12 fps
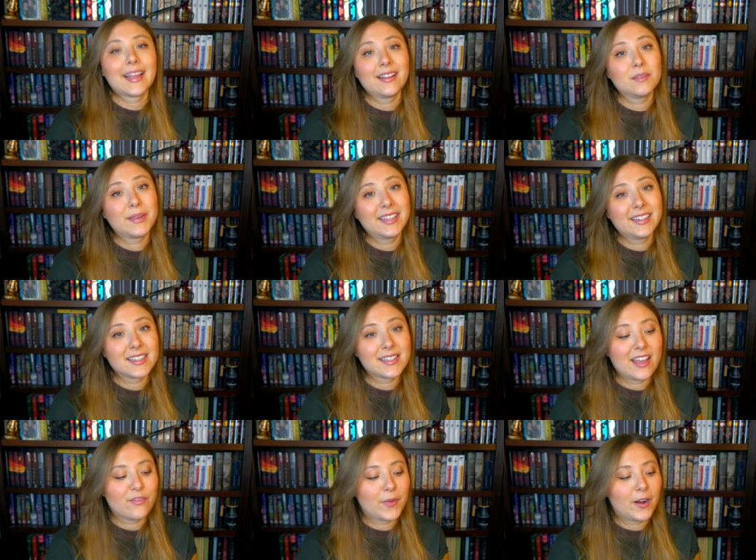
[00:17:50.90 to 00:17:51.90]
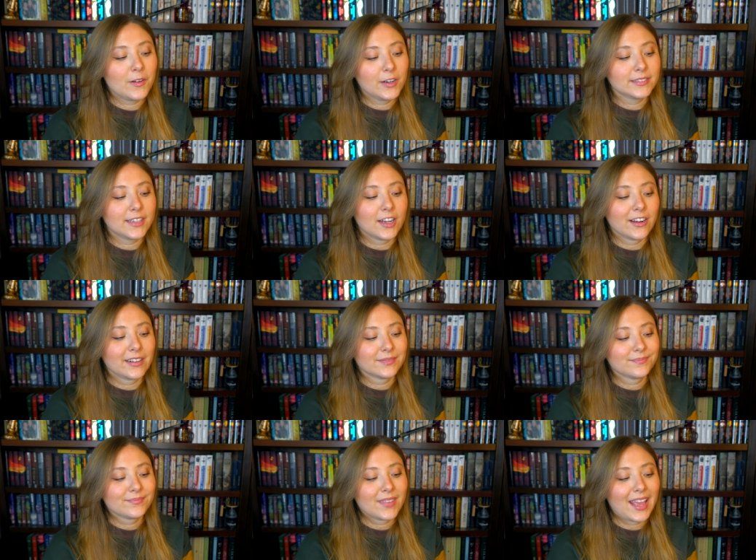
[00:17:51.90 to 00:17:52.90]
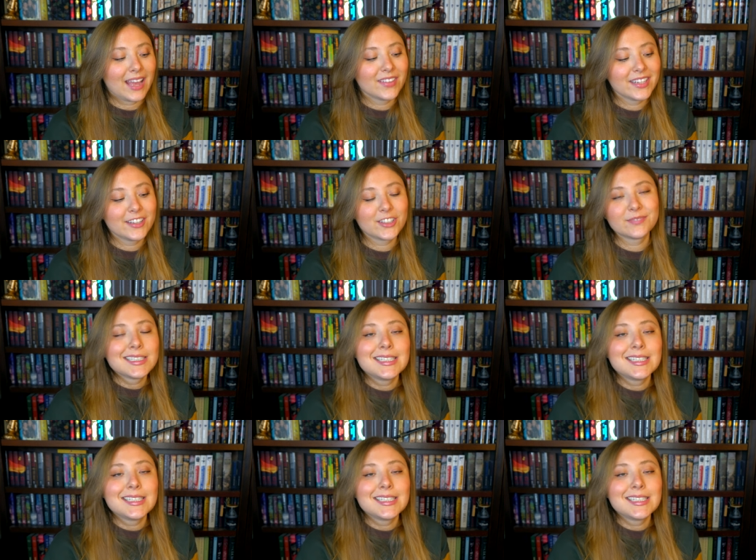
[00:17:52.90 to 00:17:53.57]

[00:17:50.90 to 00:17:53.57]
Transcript: Kelly Belly and his life partner are having another